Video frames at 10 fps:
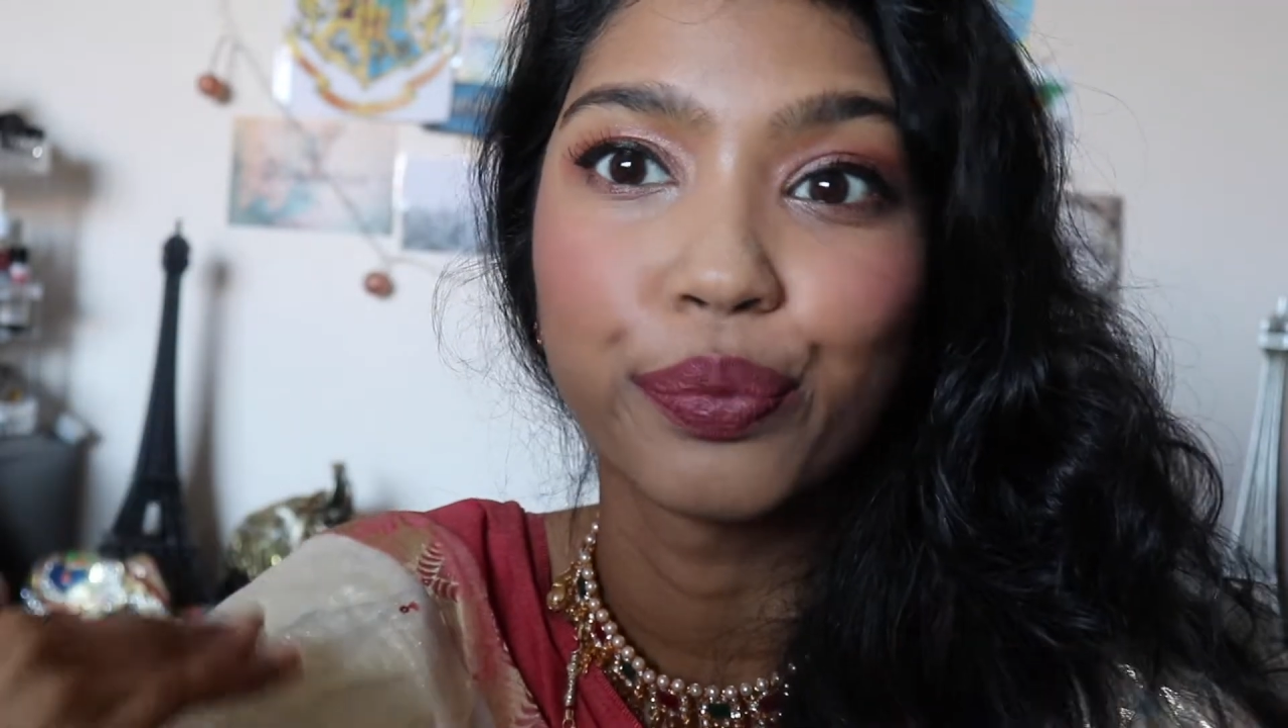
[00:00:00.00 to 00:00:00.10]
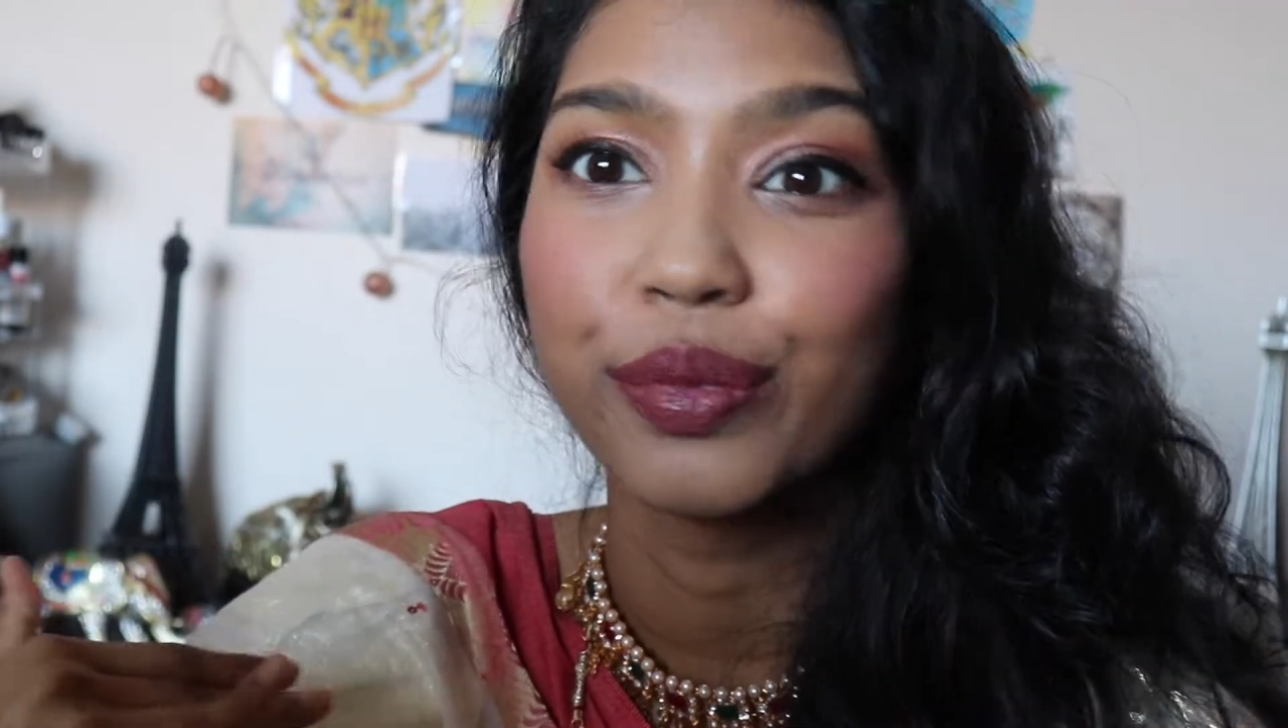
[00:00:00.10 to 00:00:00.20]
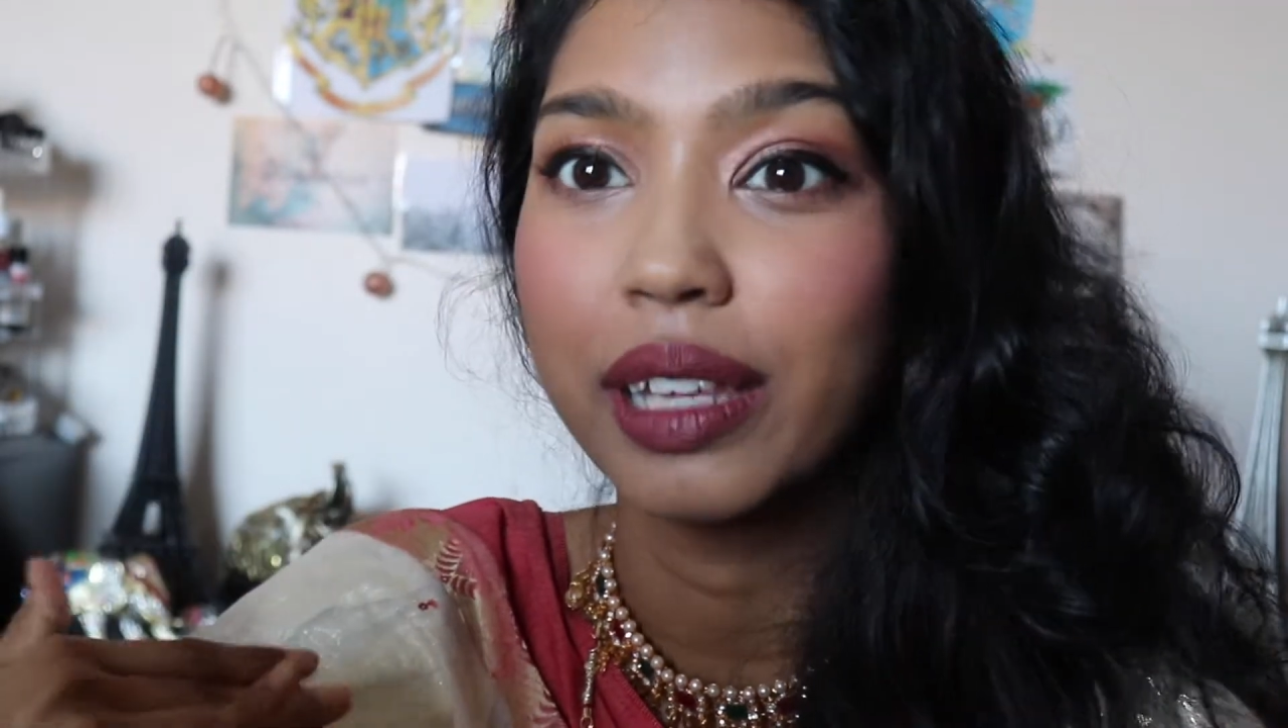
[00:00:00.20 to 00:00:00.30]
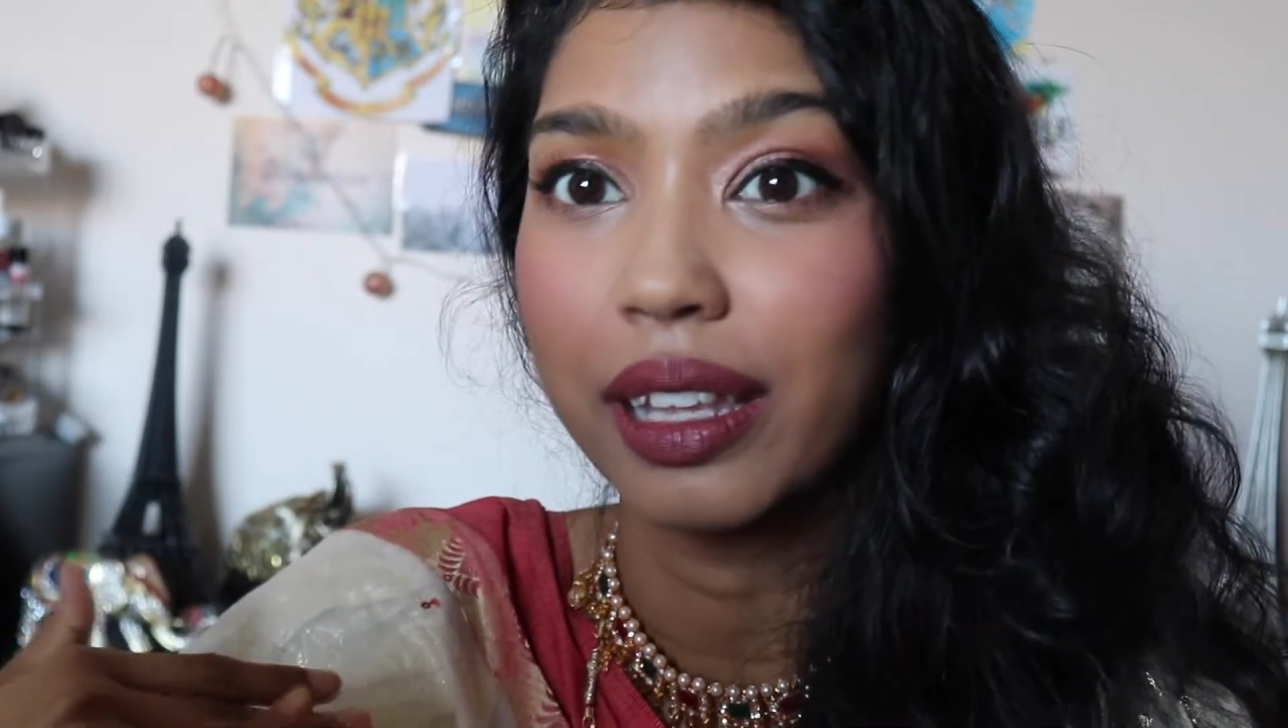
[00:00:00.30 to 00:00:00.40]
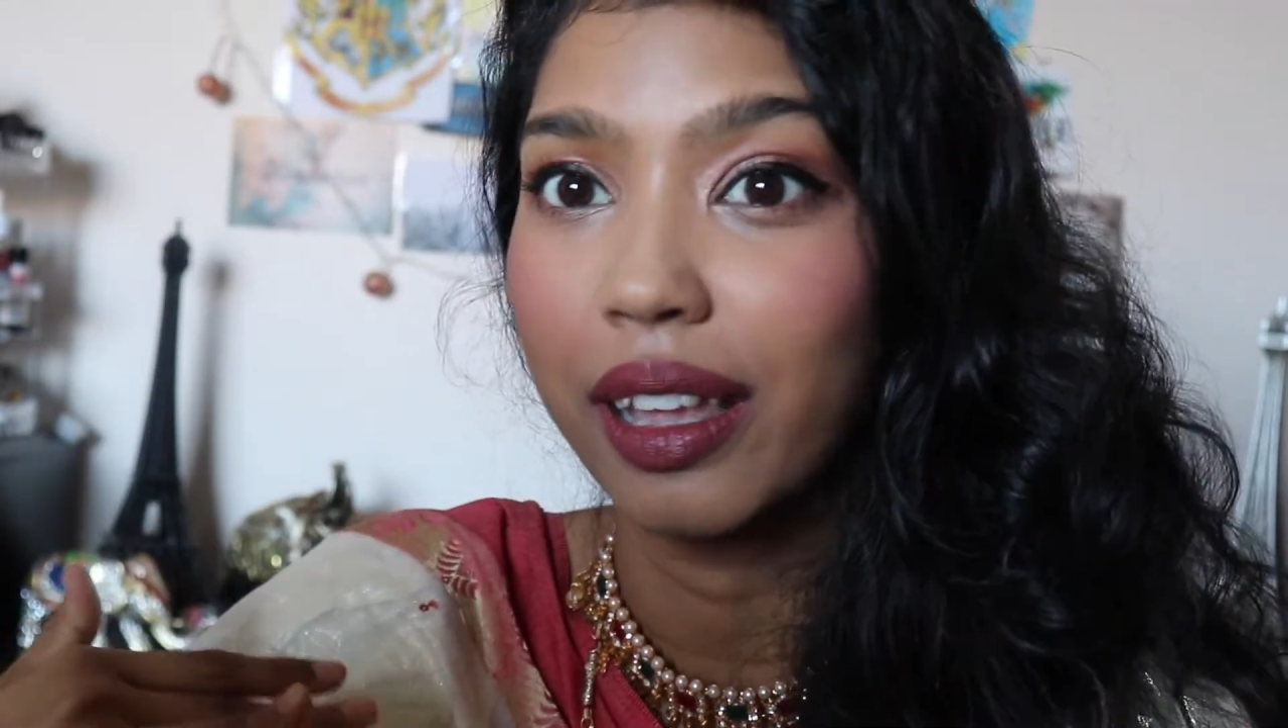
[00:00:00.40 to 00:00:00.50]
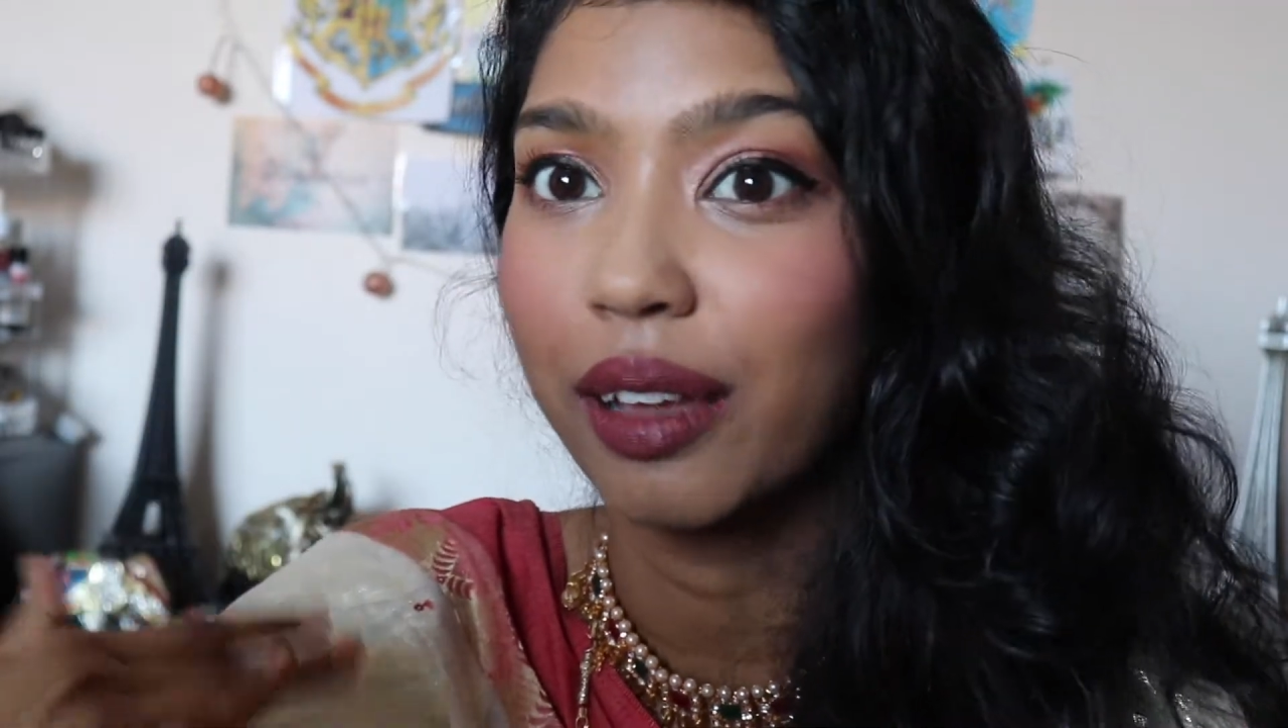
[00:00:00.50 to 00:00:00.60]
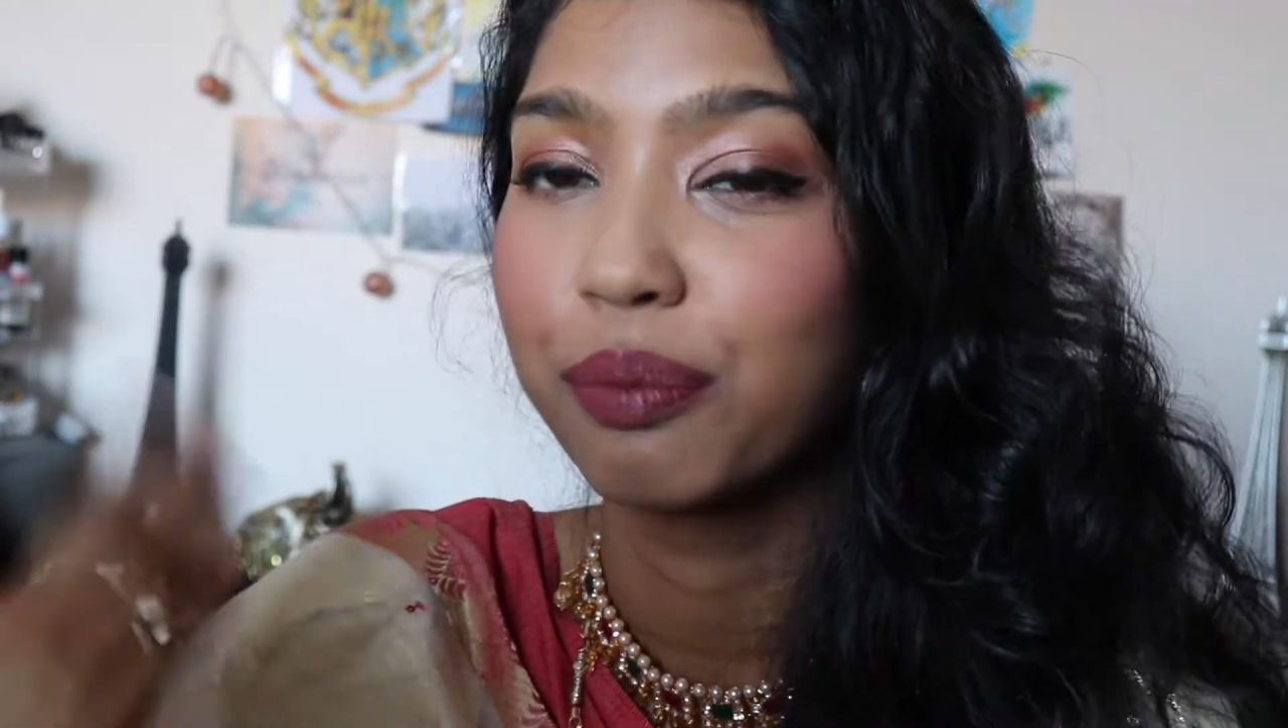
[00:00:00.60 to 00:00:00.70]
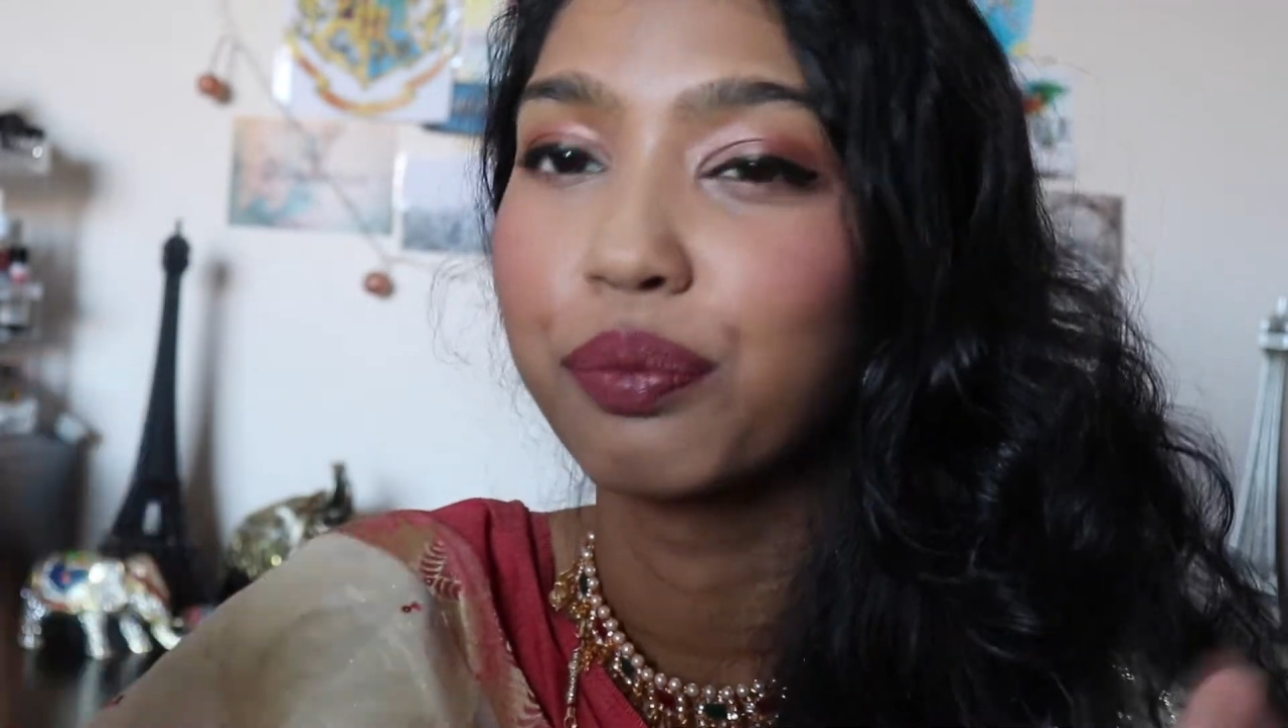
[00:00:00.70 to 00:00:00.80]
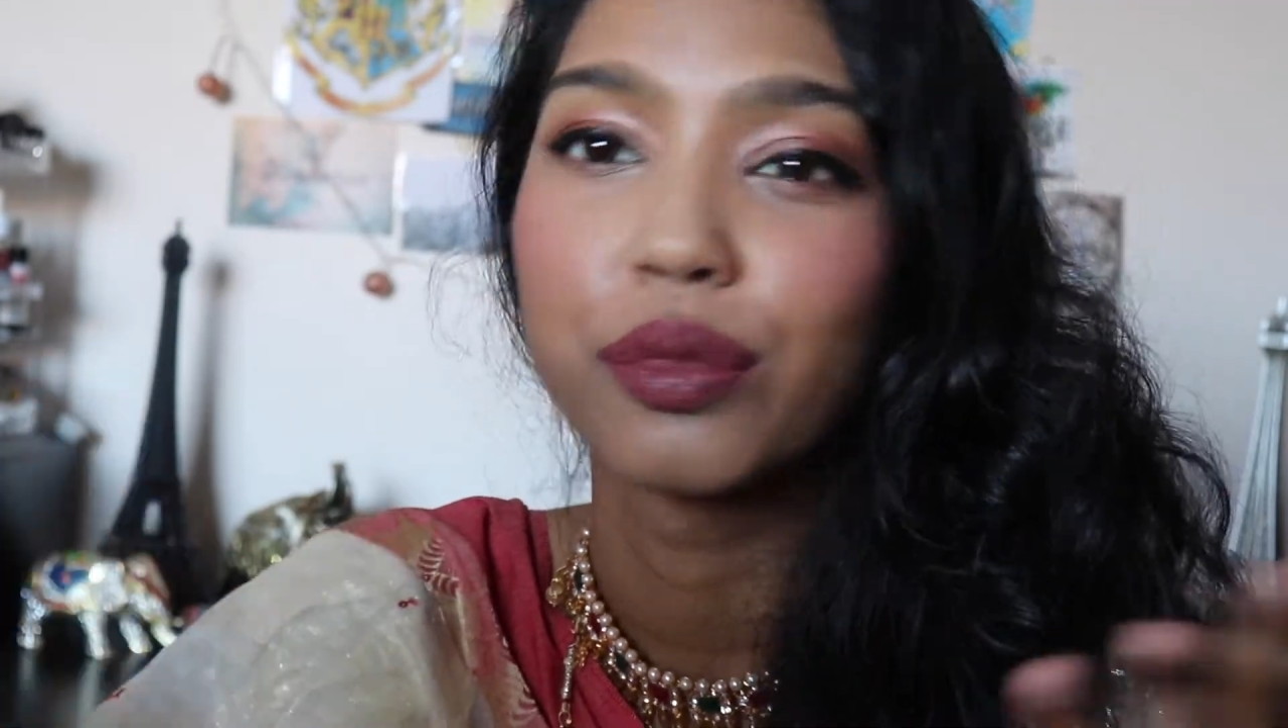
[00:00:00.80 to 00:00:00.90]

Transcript: Look at that.